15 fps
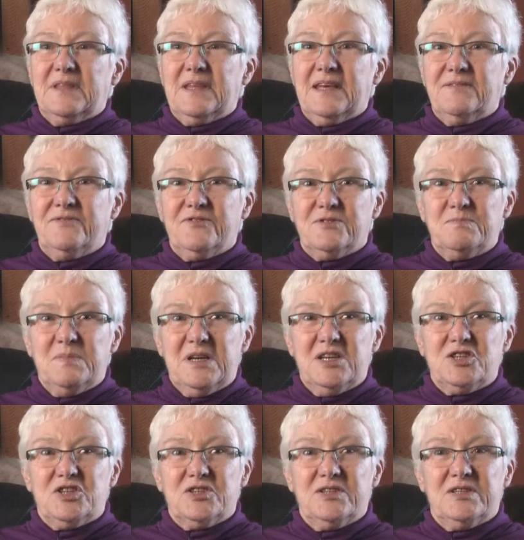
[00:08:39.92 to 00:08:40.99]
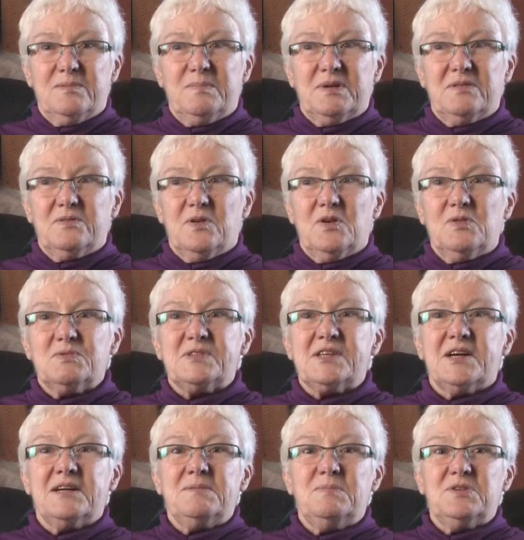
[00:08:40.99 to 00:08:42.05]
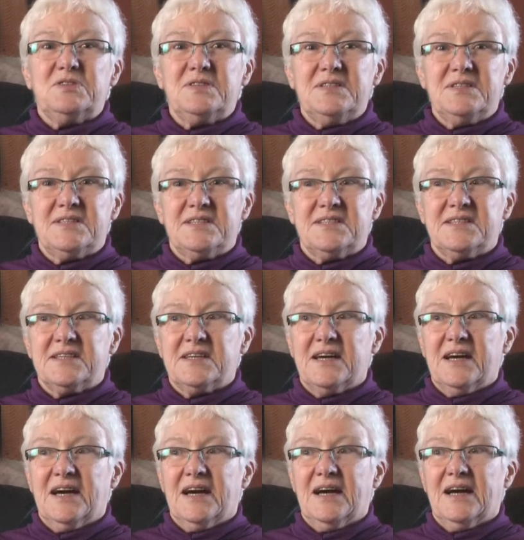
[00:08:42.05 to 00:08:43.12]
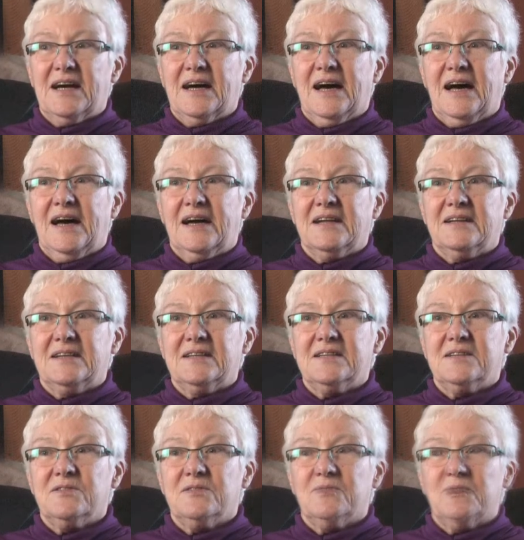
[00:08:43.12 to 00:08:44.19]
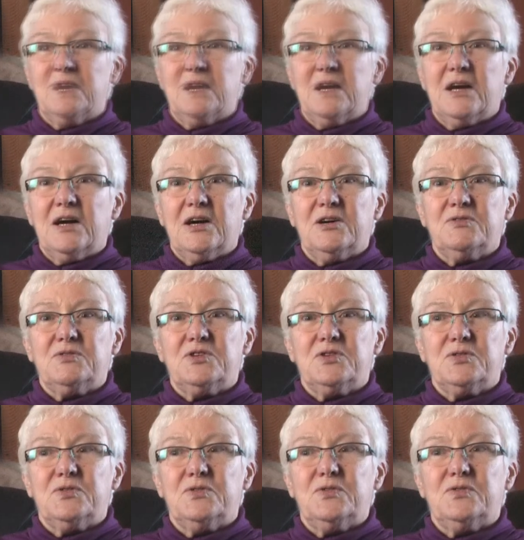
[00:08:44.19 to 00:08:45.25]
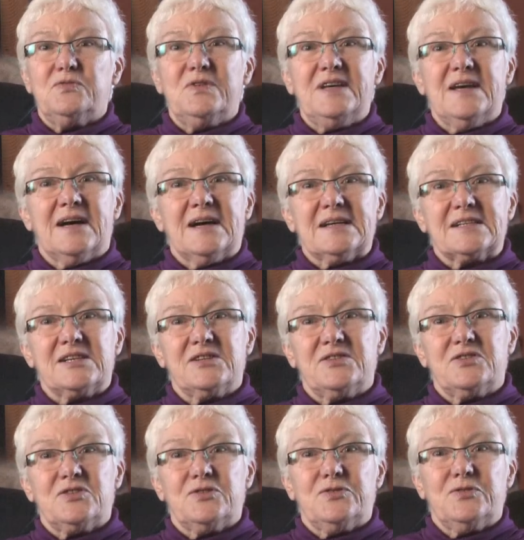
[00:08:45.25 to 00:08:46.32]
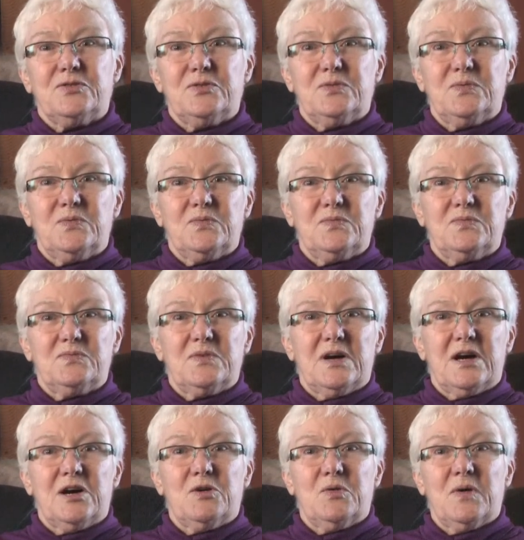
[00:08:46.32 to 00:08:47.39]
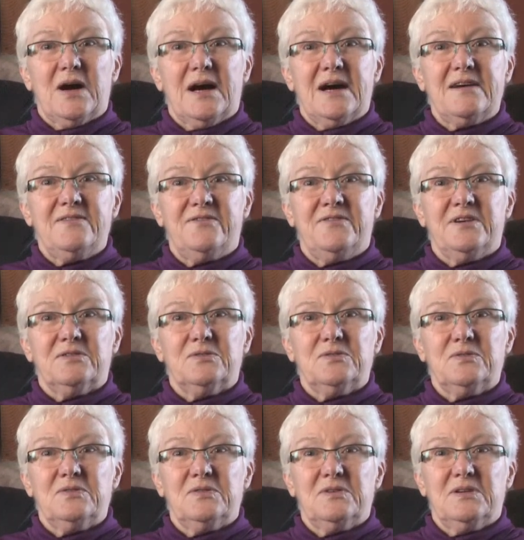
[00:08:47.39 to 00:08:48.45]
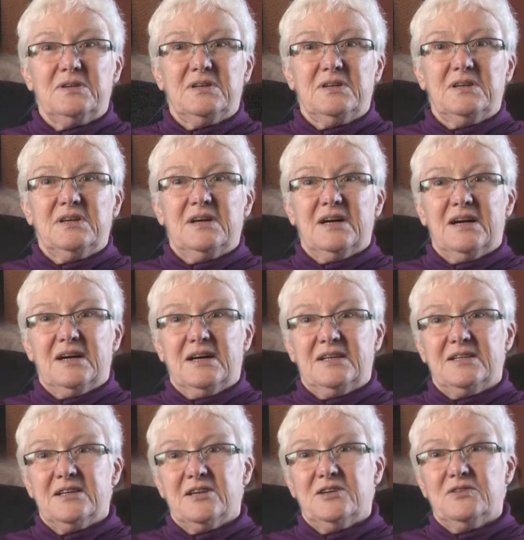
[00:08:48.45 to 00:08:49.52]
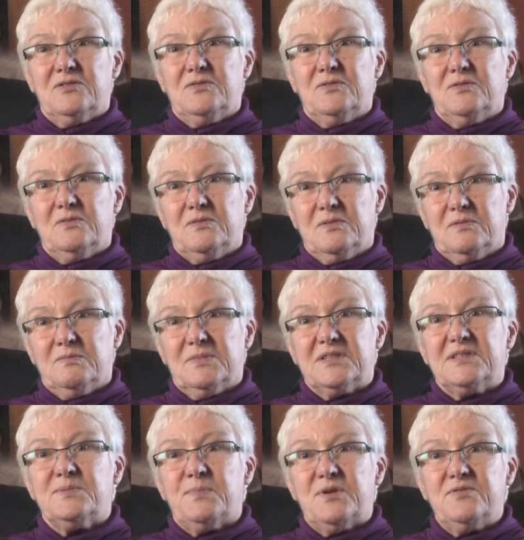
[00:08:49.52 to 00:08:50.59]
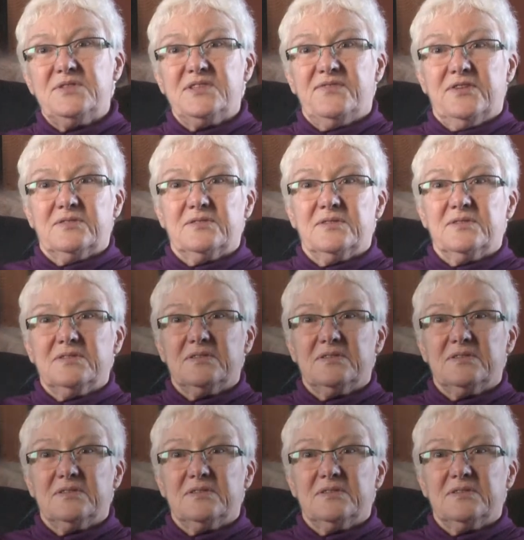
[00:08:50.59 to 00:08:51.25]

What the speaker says: information about Alzheimer's and how to react to how I feel and how my spouse felt.